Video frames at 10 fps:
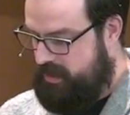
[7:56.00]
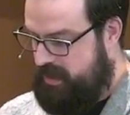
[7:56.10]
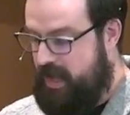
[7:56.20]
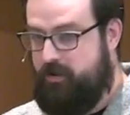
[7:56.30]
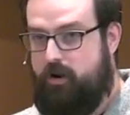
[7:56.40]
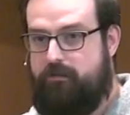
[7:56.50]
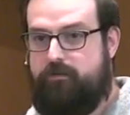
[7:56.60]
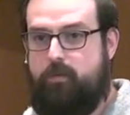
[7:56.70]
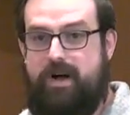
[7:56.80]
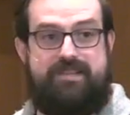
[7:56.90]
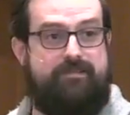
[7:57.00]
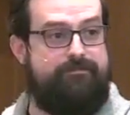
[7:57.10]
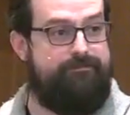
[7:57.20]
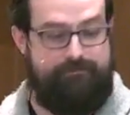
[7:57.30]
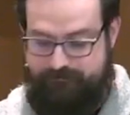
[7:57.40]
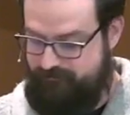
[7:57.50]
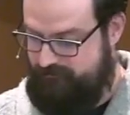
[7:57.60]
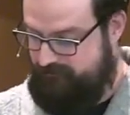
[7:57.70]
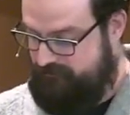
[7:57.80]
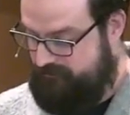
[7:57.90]
And all for what?
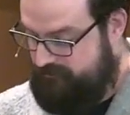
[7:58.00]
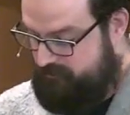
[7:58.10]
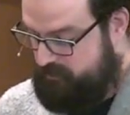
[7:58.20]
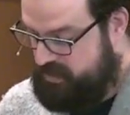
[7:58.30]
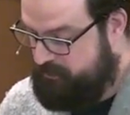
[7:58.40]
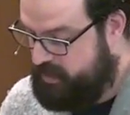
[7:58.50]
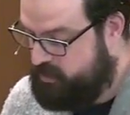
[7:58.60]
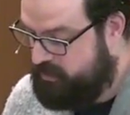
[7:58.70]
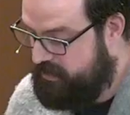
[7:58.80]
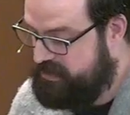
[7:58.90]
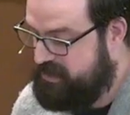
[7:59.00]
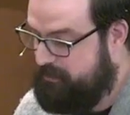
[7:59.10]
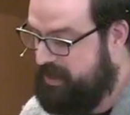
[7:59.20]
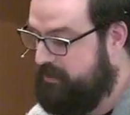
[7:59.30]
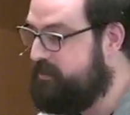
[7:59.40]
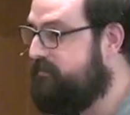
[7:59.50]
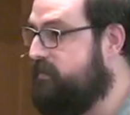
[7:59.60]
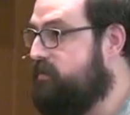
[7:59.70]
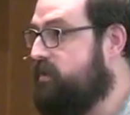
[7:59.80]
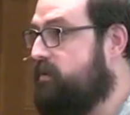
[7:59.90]
To make sure that somebody else
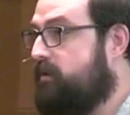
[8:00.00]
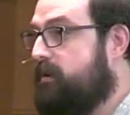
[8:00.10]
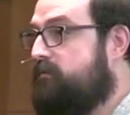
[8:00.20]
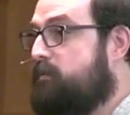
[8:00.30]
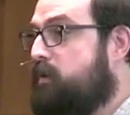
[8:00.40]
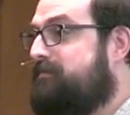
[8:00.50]
feels good or comfortable?